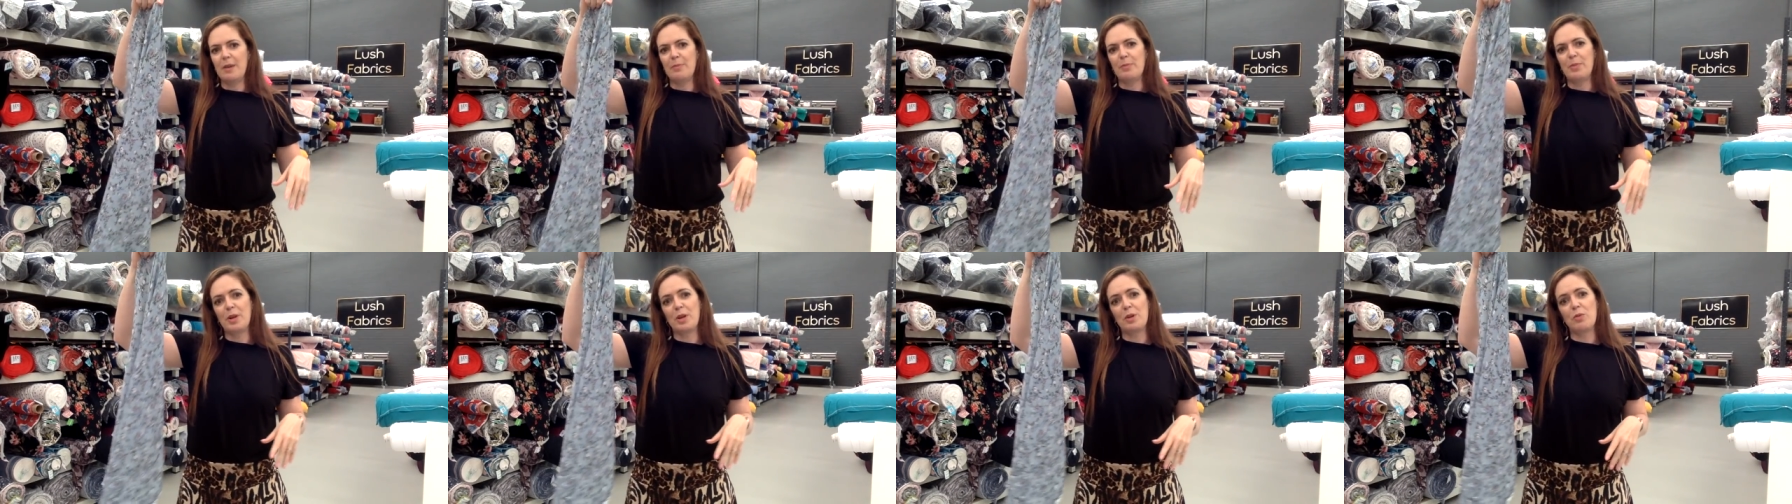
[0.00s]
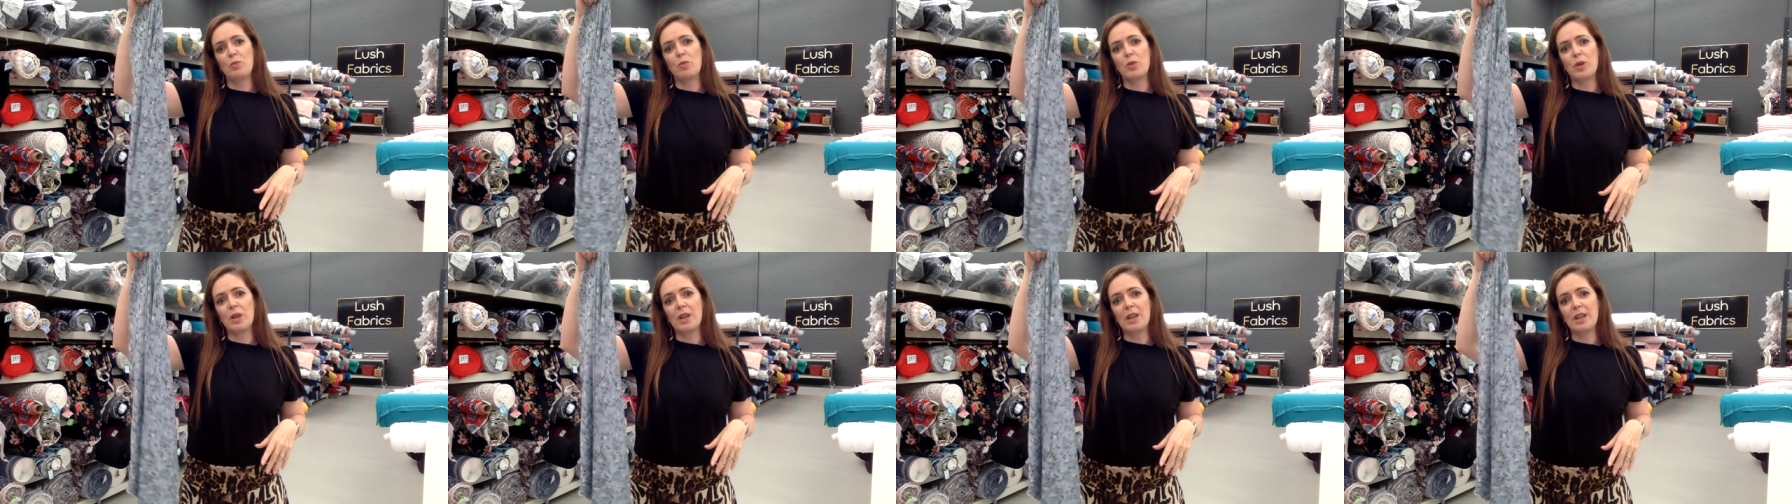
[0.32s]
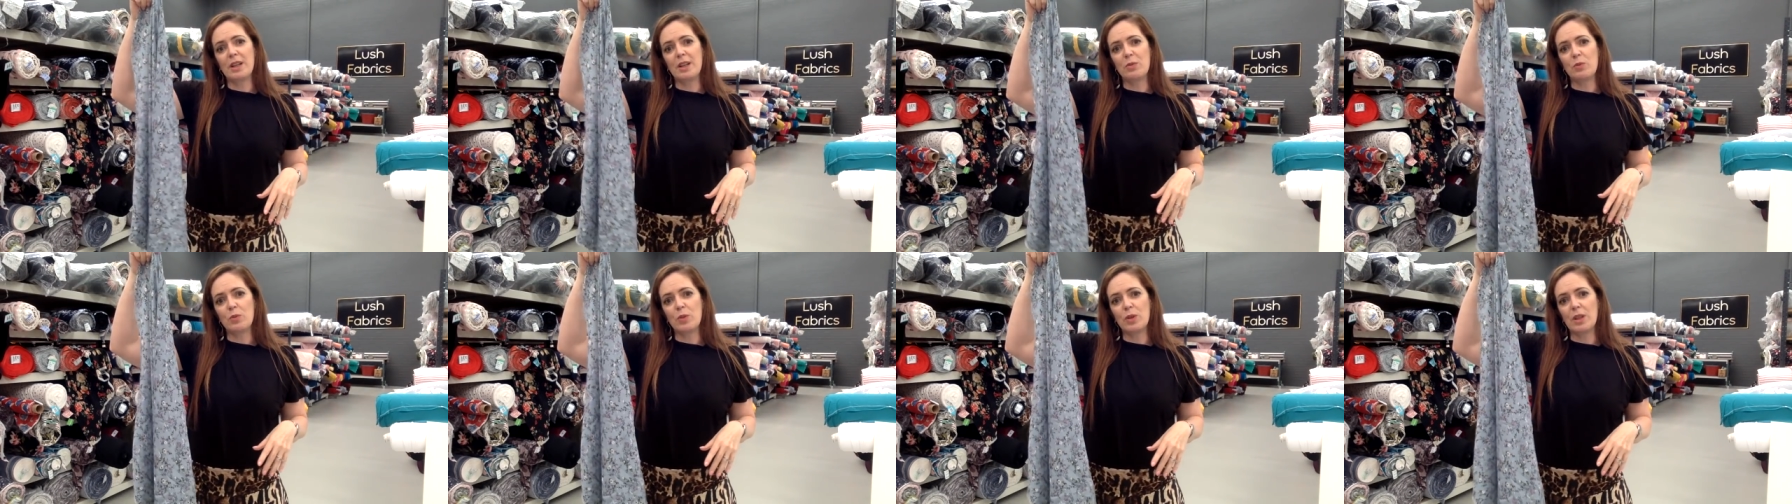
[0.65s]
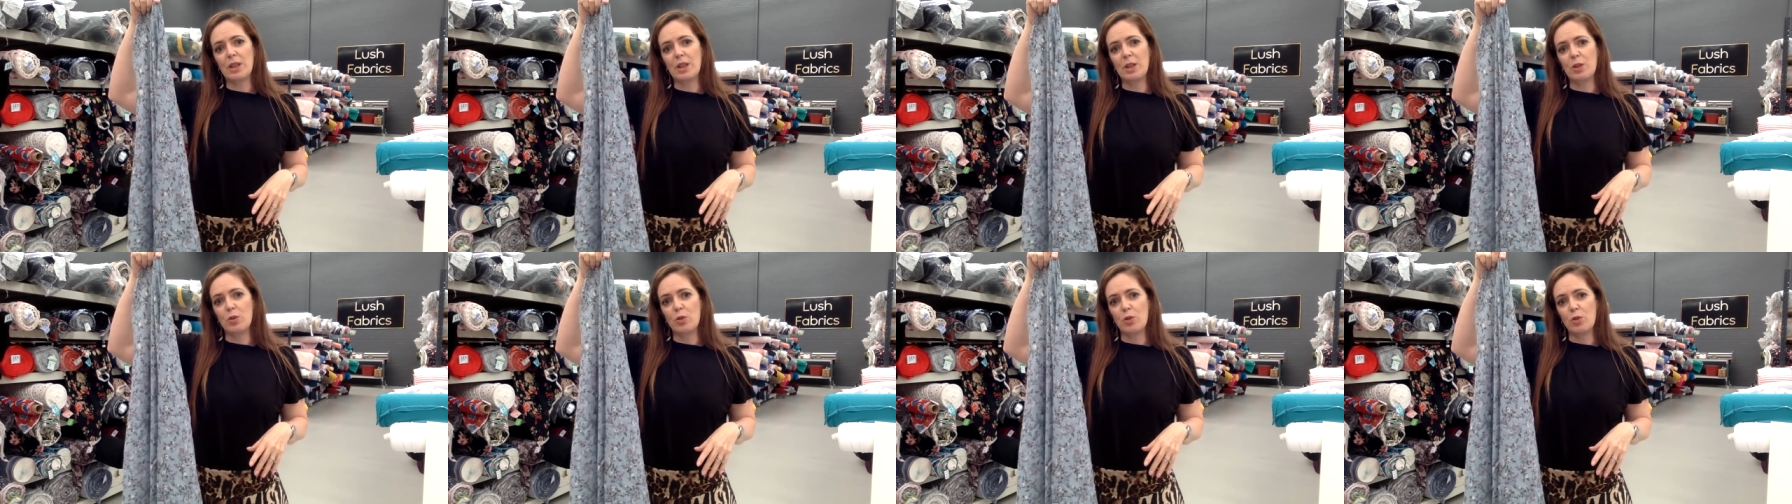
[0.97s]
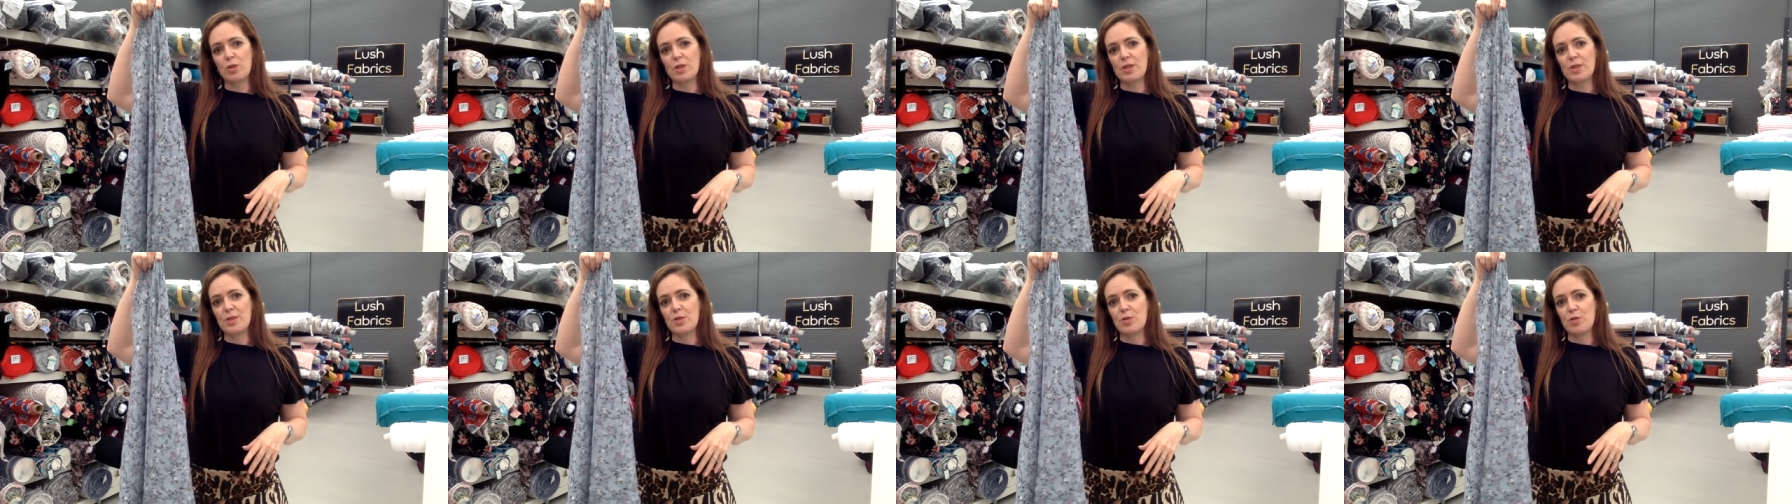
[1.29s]
but really, really
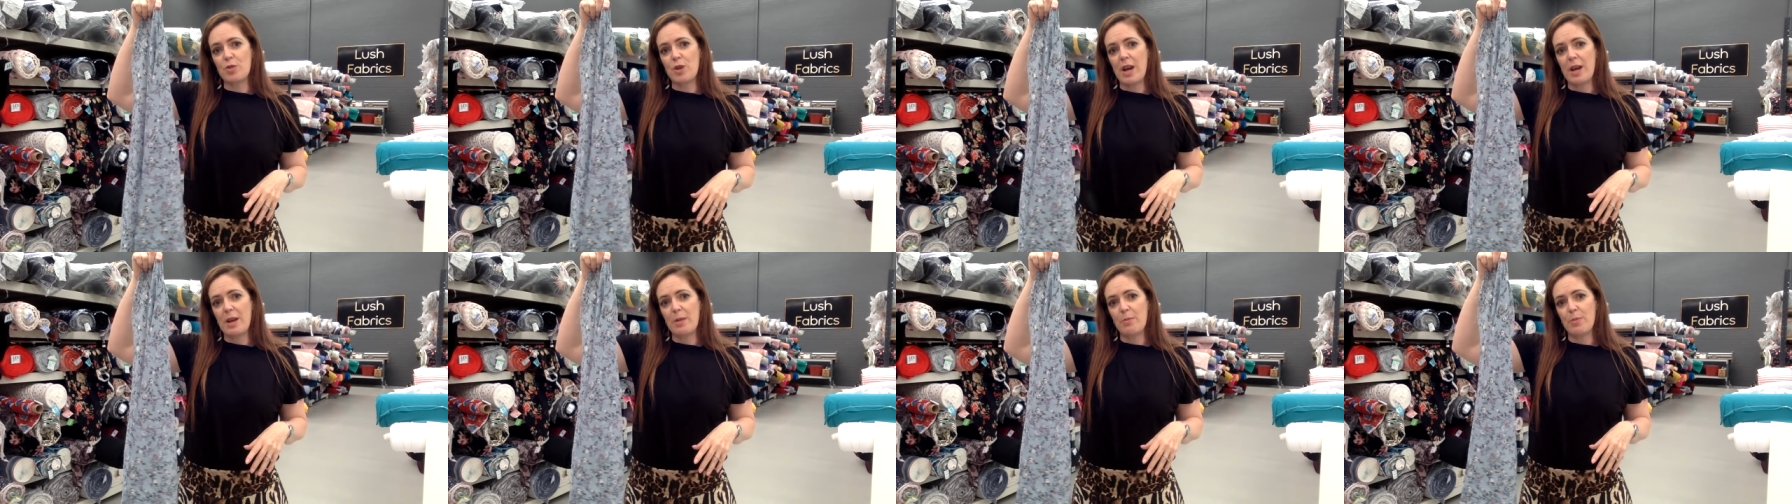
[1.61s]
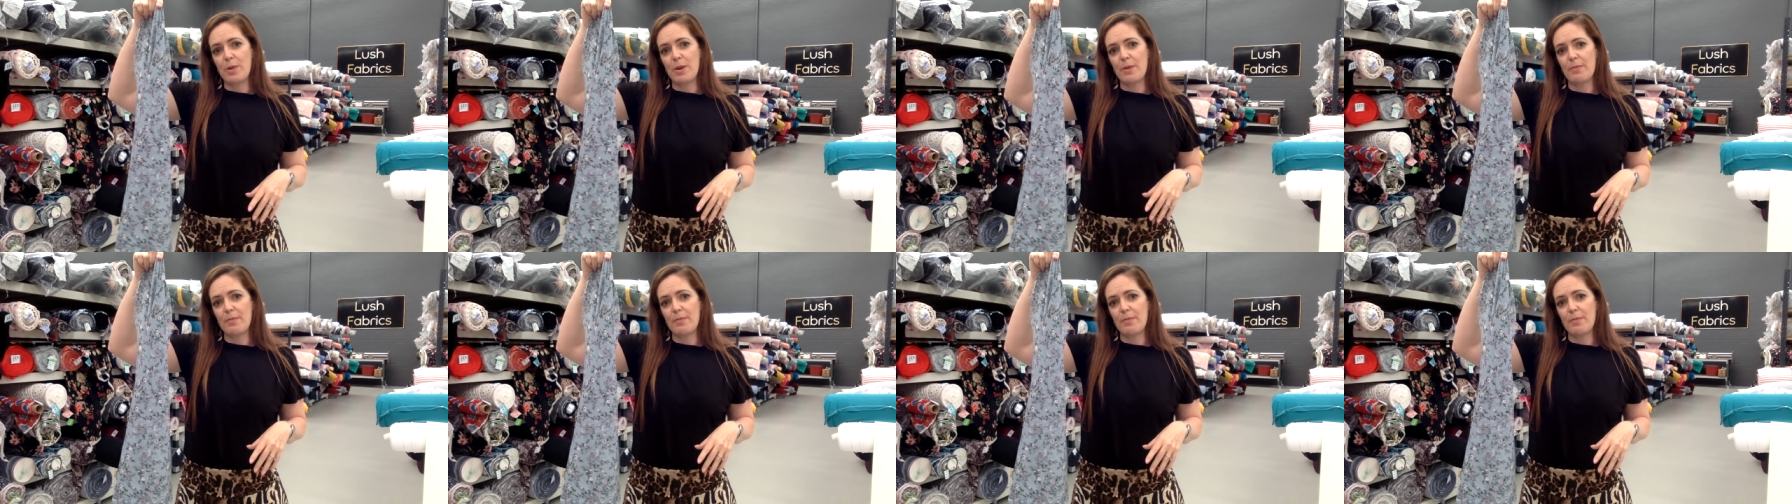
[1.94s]
gorgeous drape.